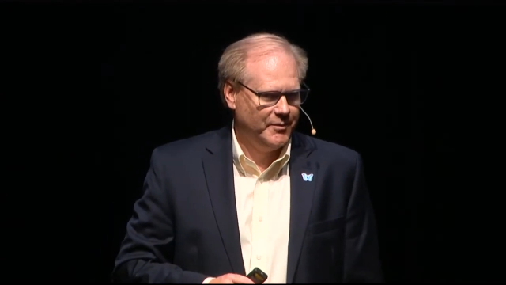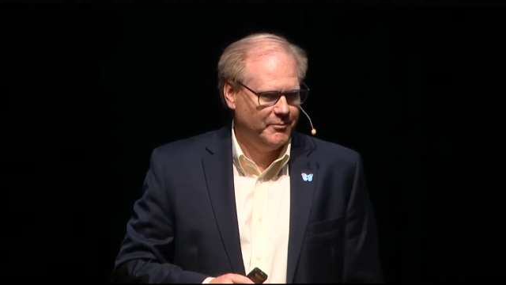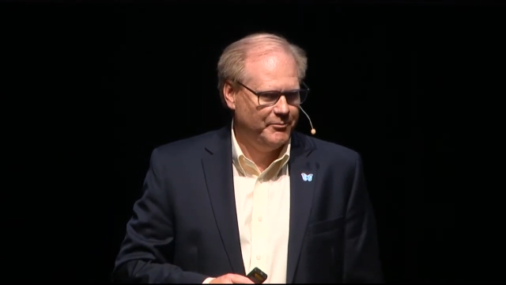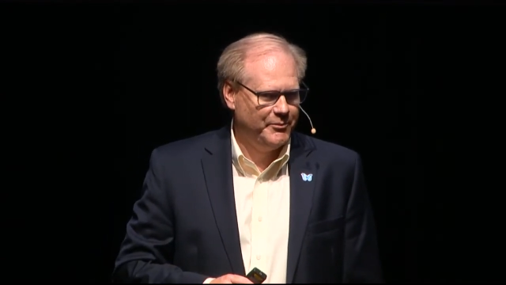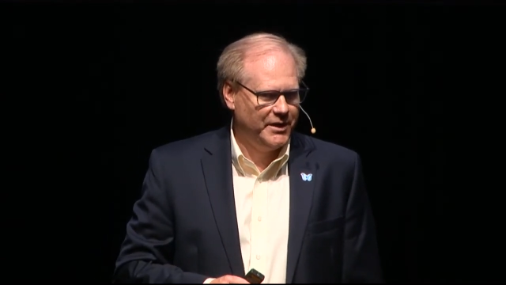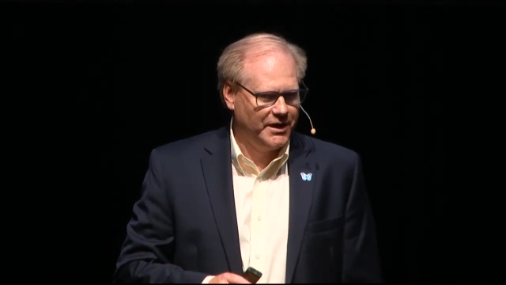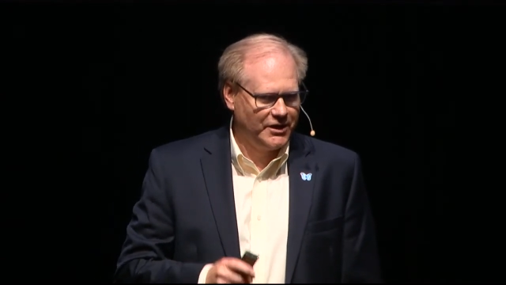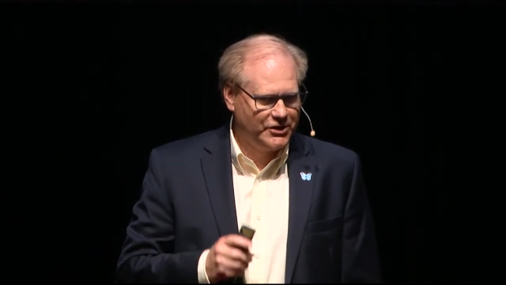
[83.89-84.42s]

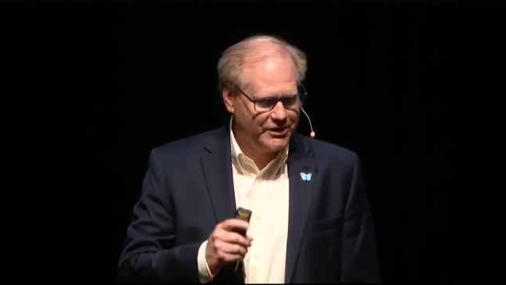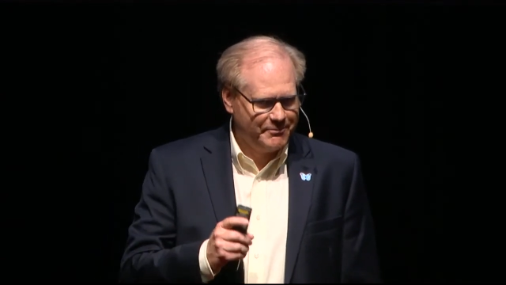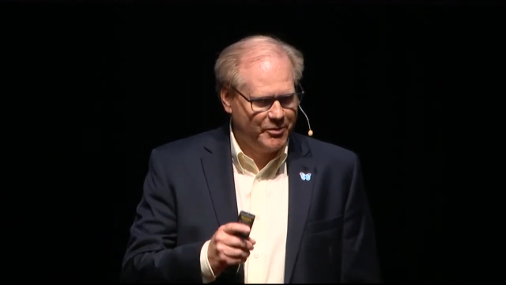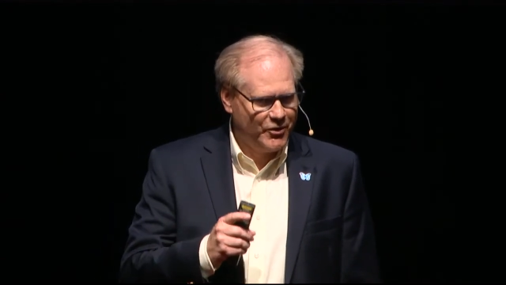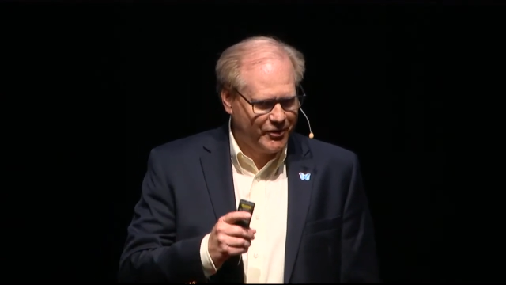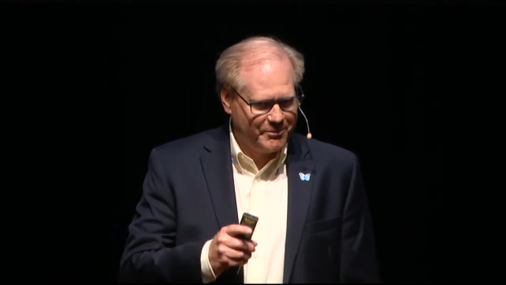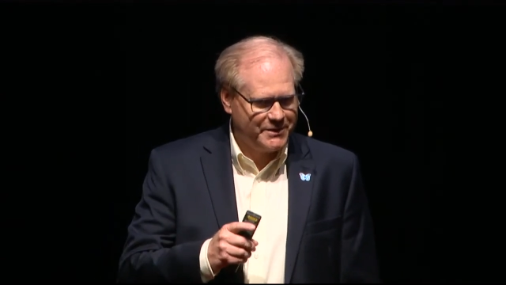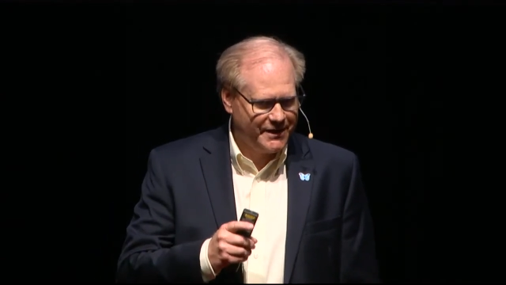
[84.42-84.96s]
But a good
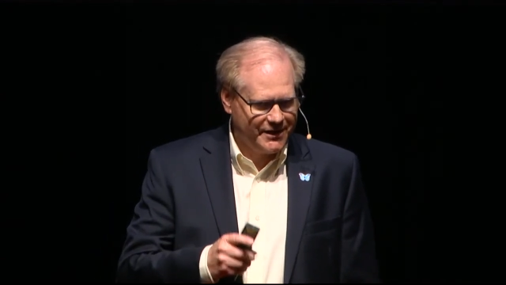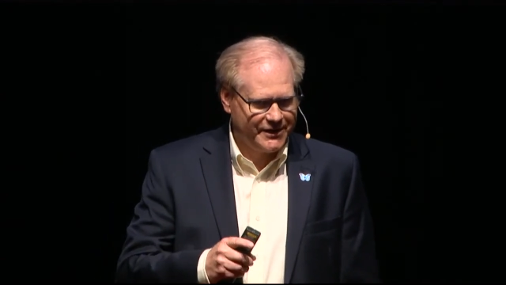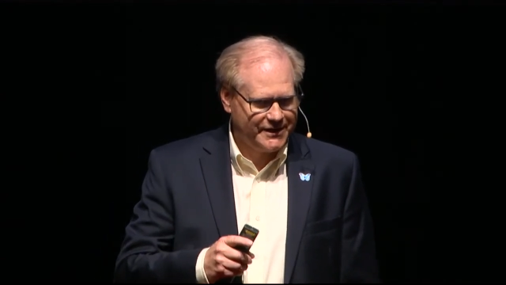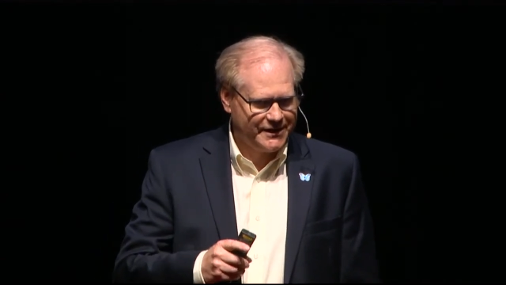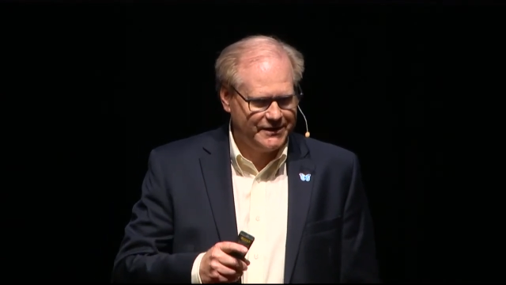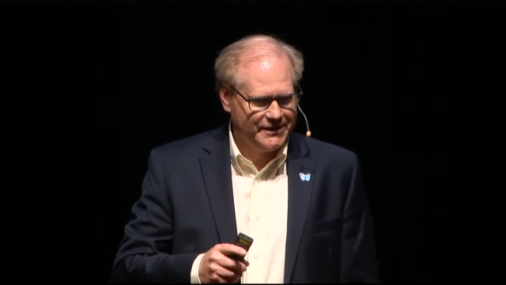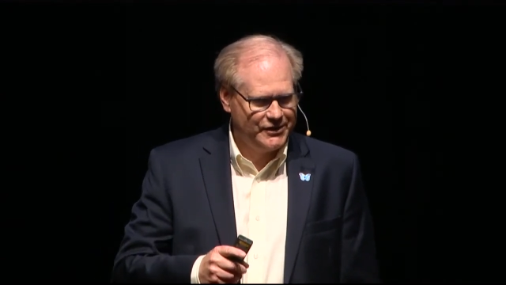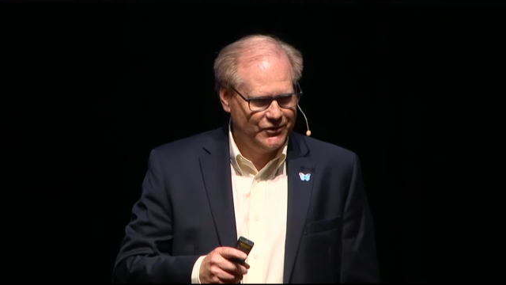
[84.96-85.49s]
poker player
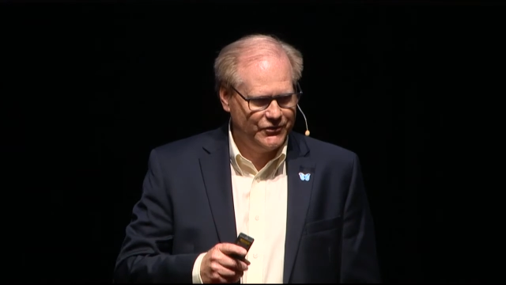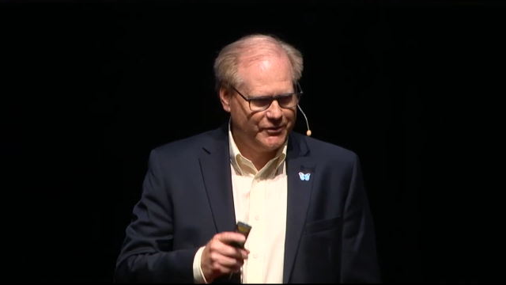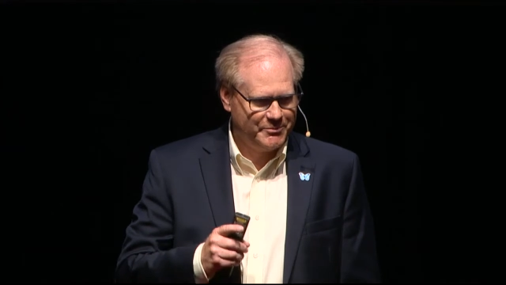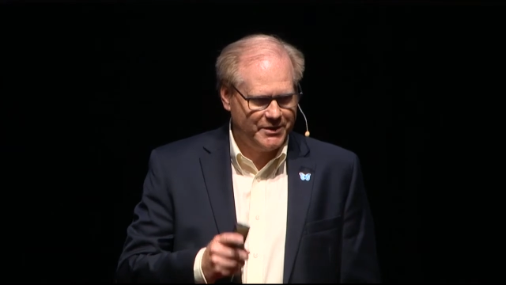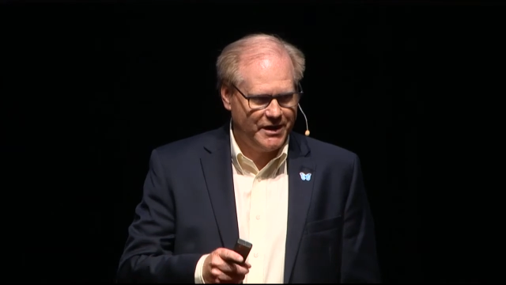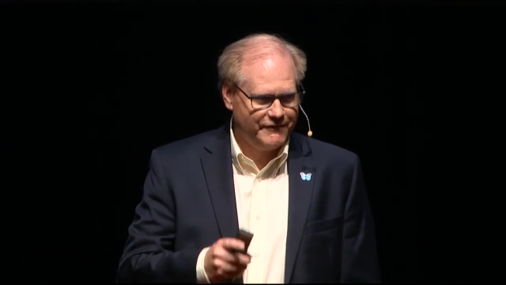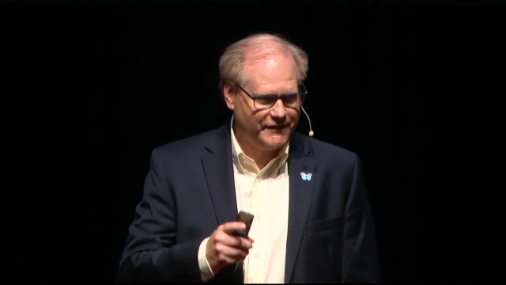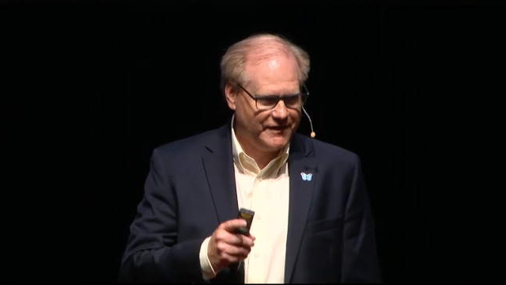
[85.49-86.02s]
can use a
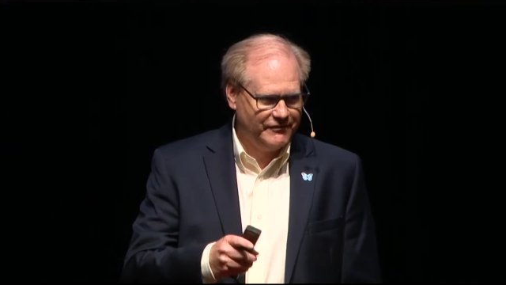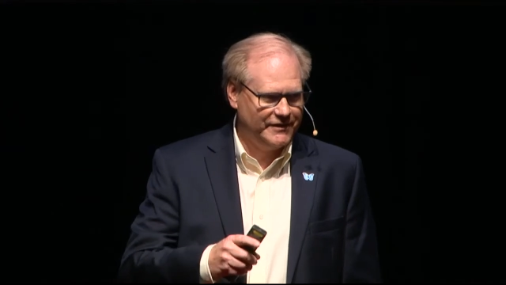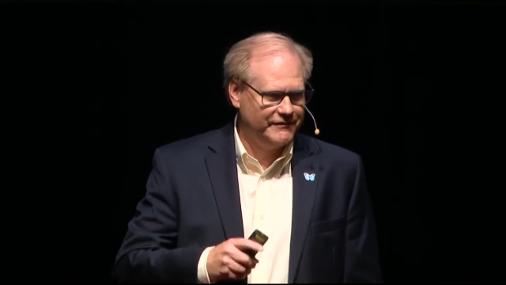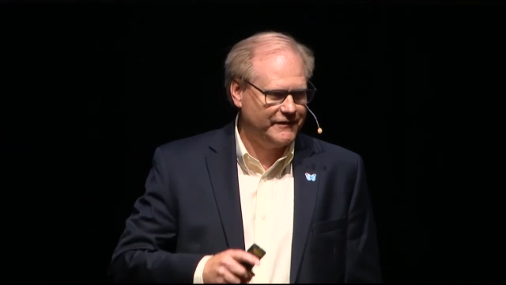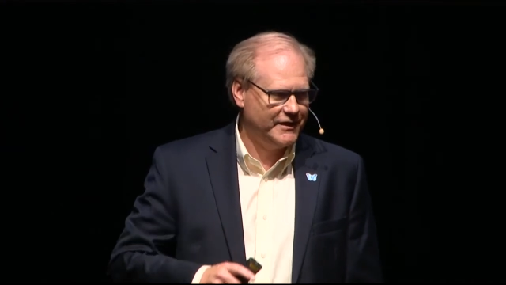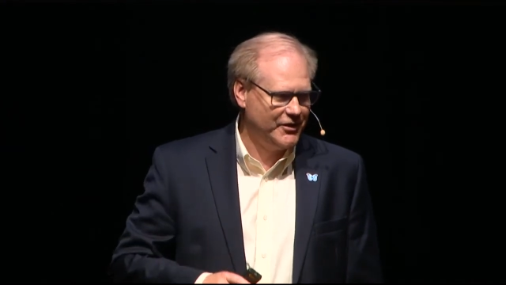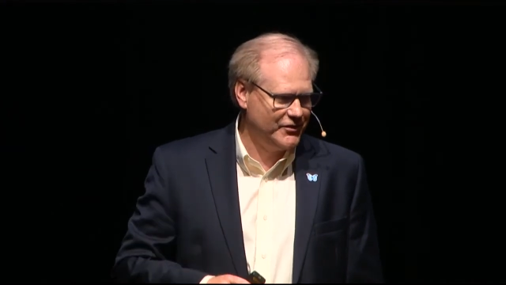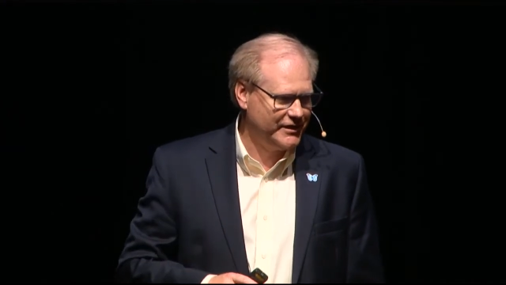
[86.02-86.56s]
bluff even
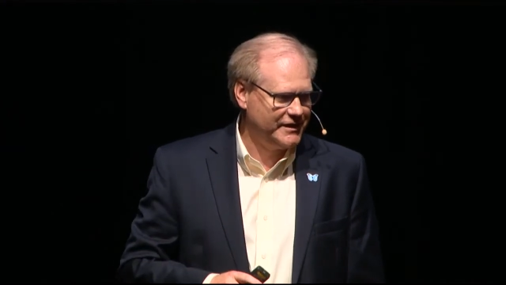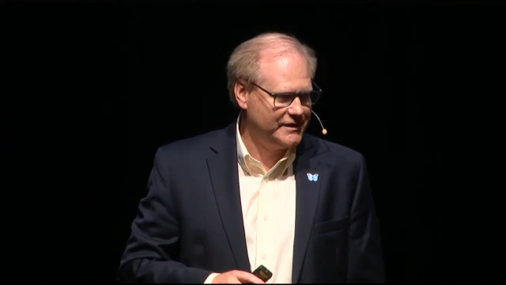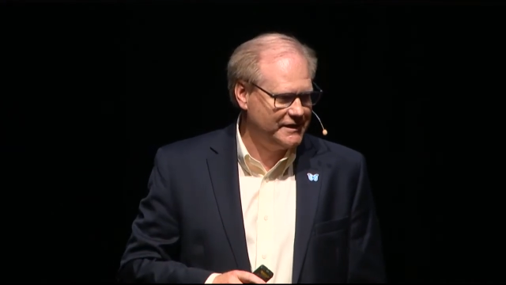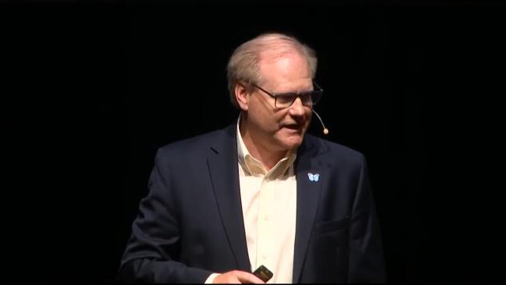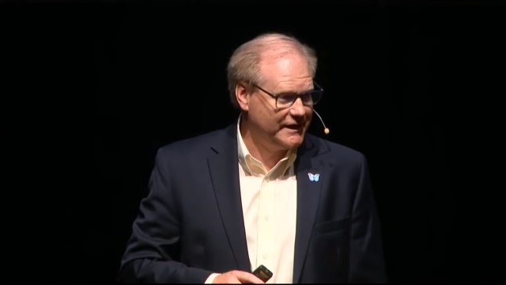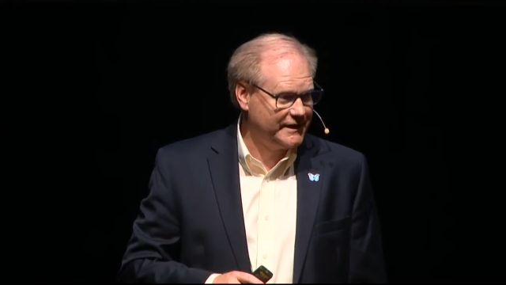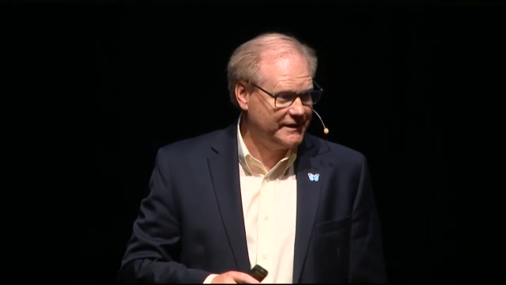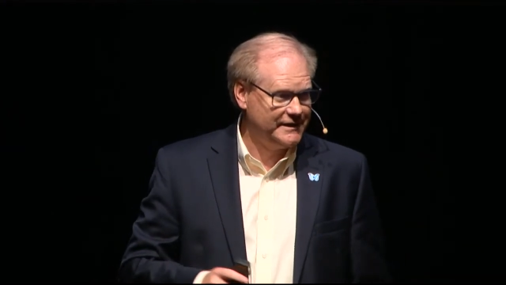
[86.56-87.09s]
if they don't get
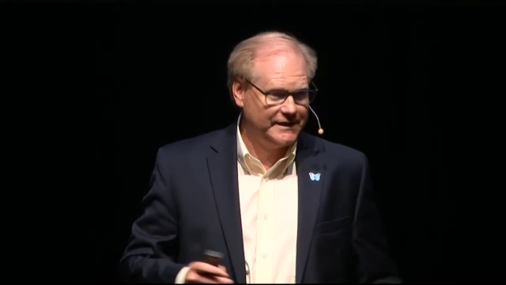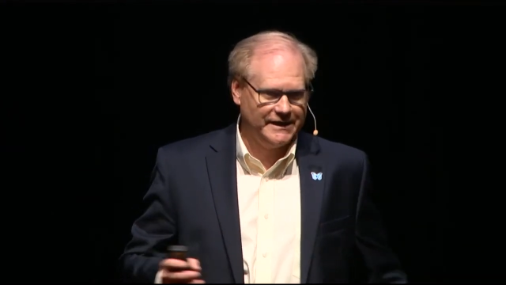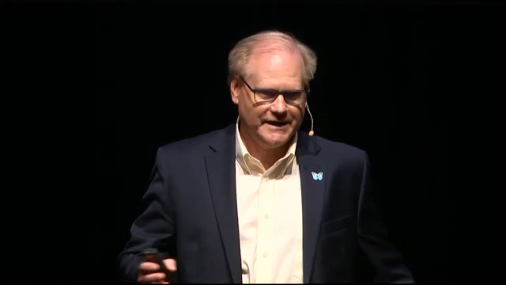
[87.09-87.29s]
lucky,